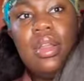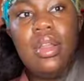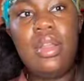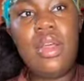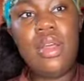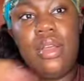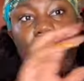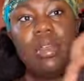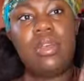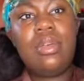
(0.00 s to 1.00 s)

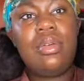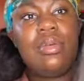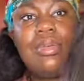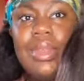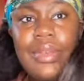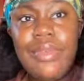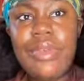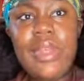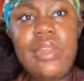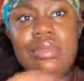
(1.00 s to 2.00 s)
Like, what the
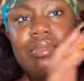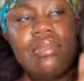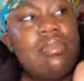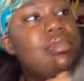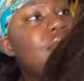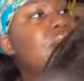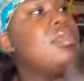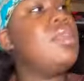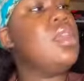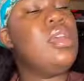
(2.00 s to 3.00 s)
freak?
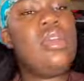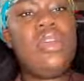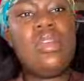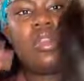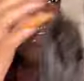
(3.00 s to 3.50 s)
It's